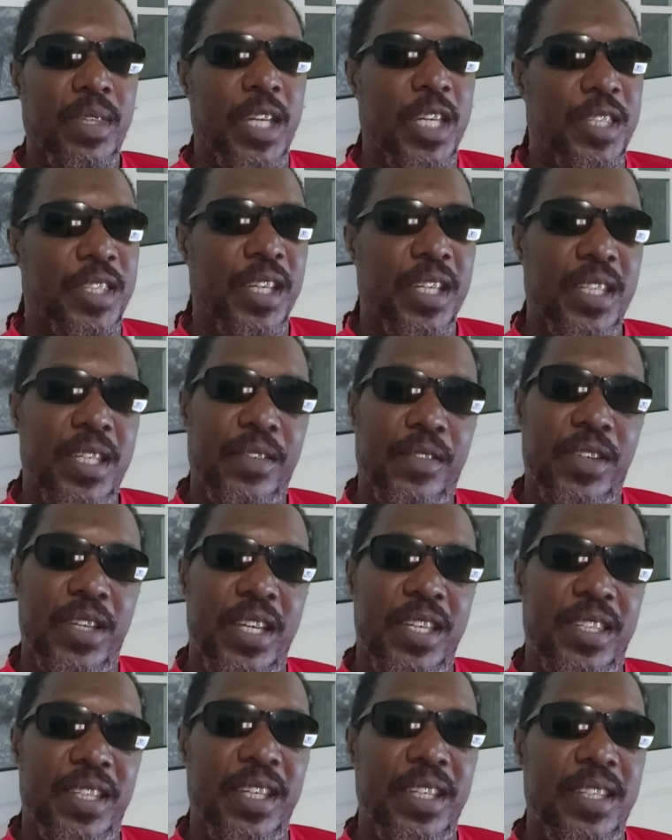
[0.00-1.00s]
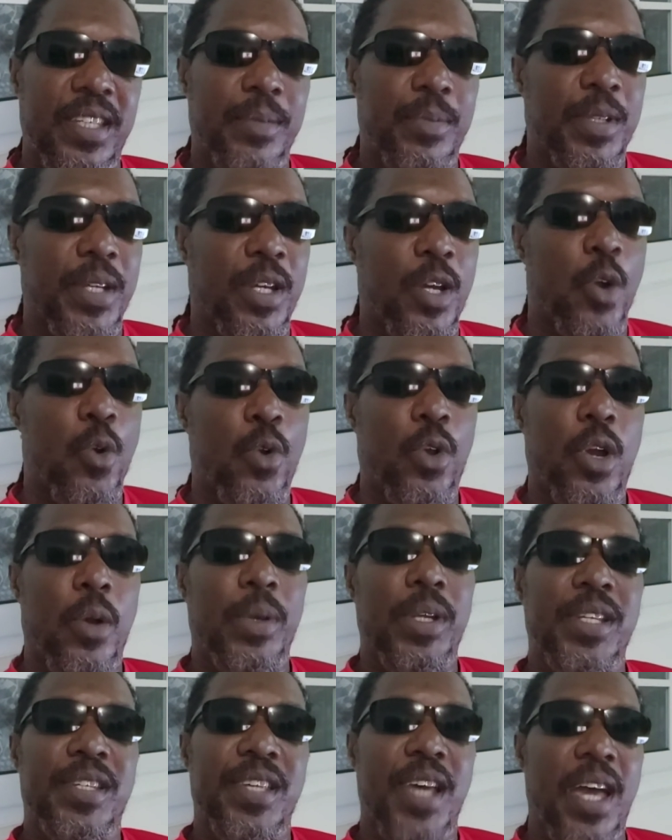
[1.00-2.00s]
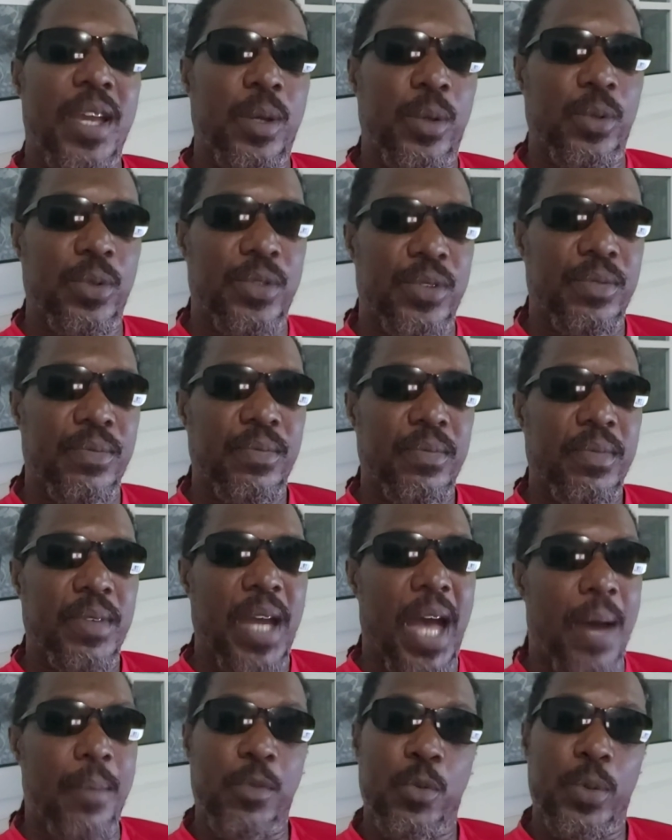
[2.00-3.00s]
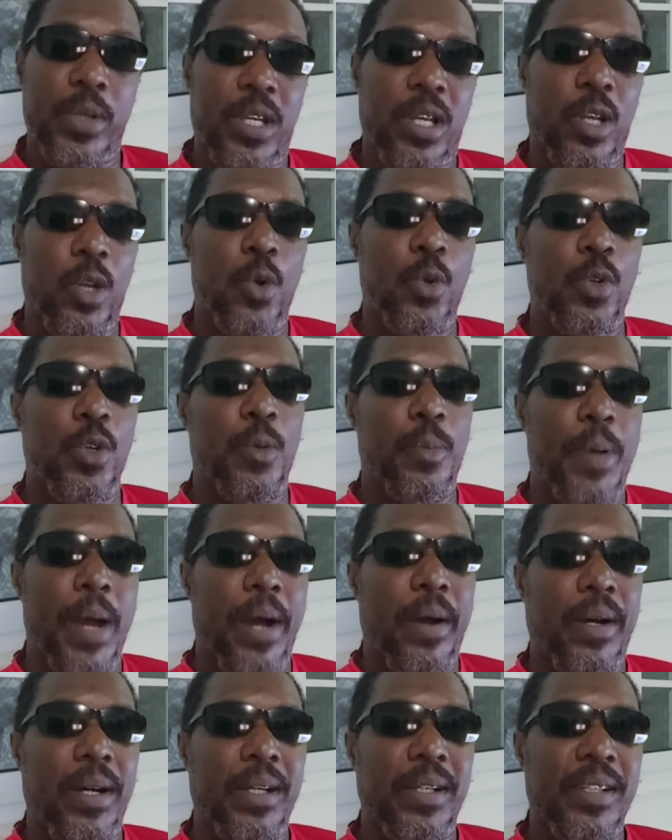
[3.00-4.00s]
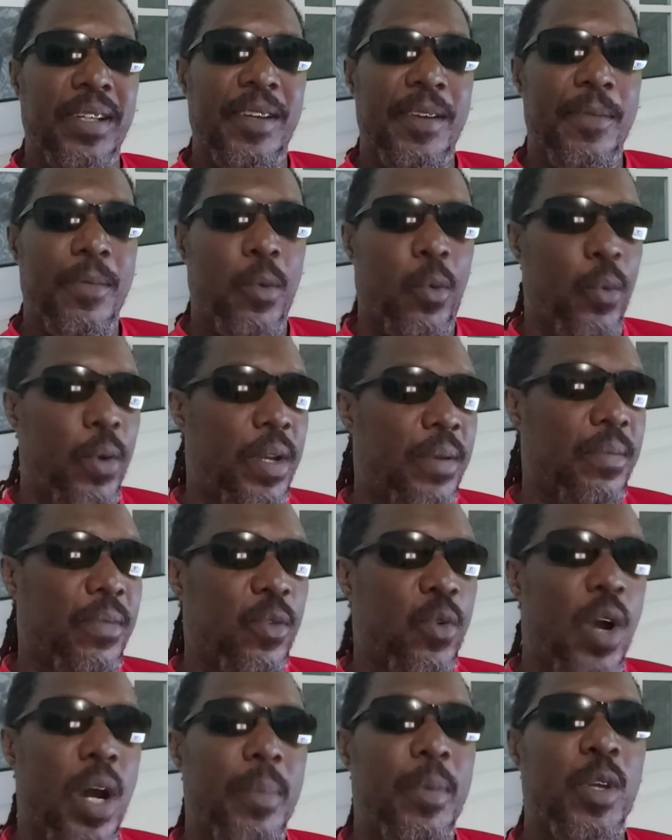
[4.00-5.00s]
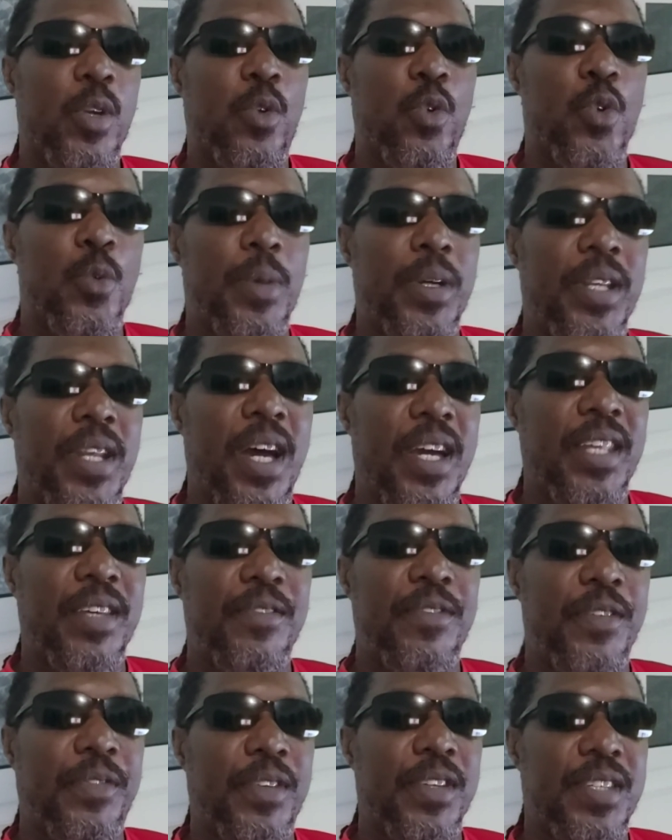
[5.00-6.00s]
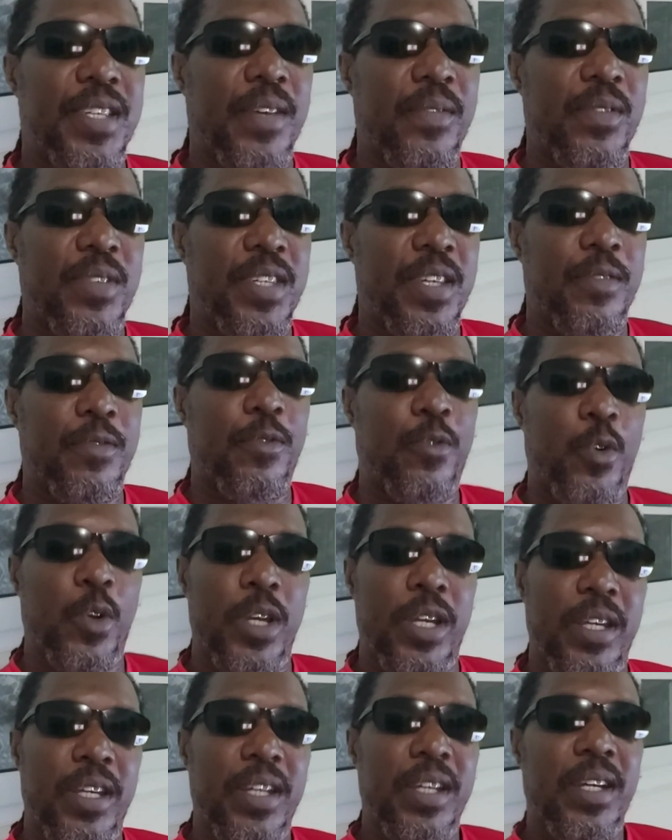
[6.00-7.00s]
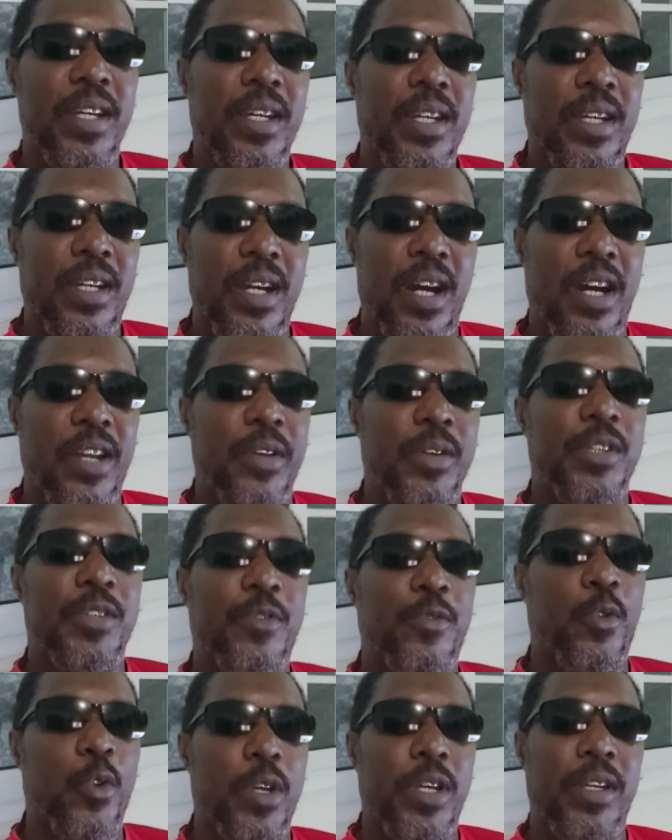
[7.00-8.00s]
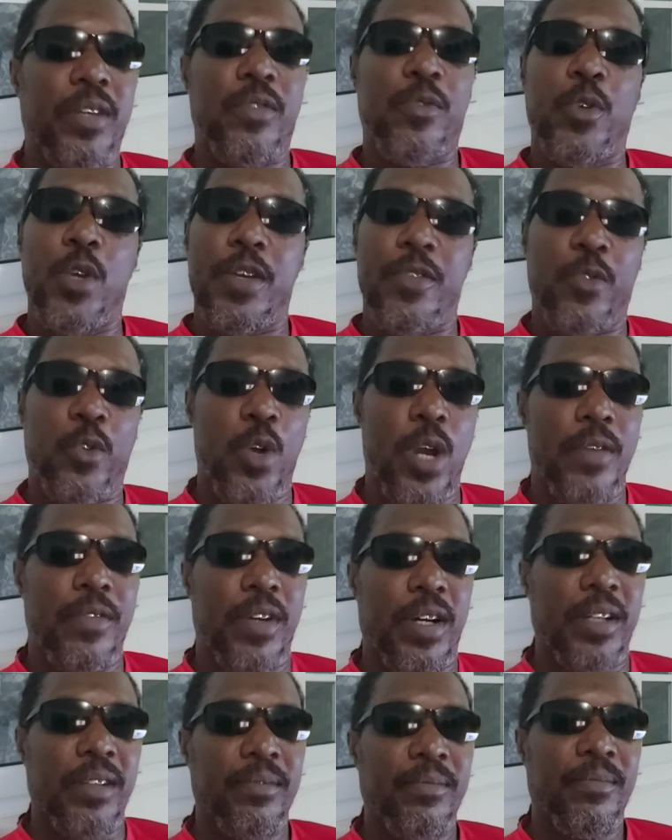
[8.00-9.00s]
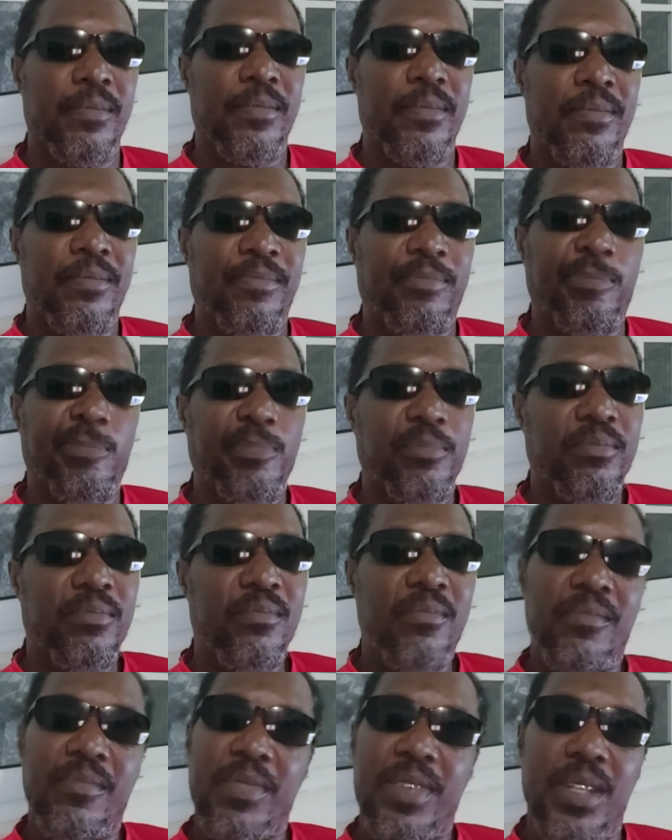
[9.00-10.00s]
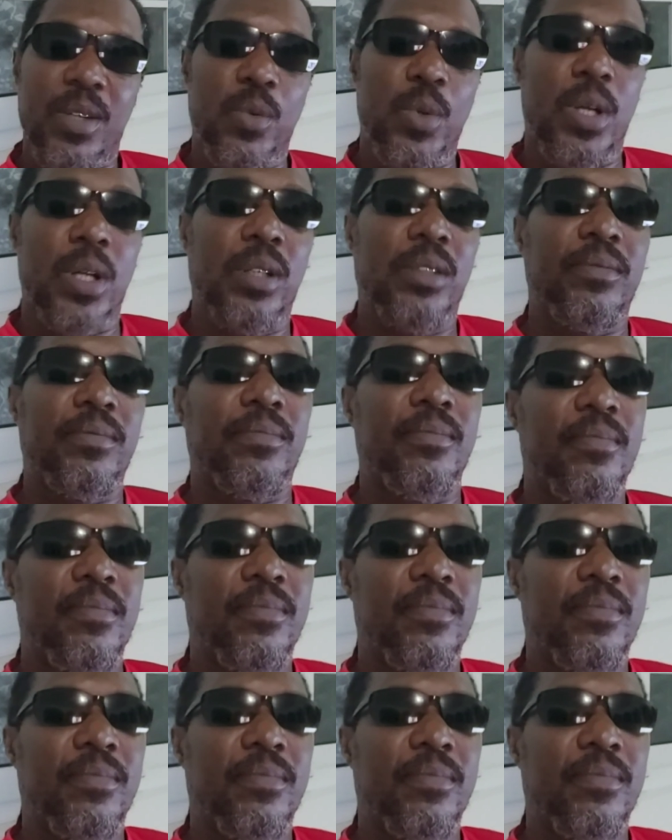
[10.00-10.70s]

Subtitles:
These things seem to go in cycles. Happened with colonial power. When Kwame Nkrumah in 1957 said, free, Ghana is free, free forever. Well,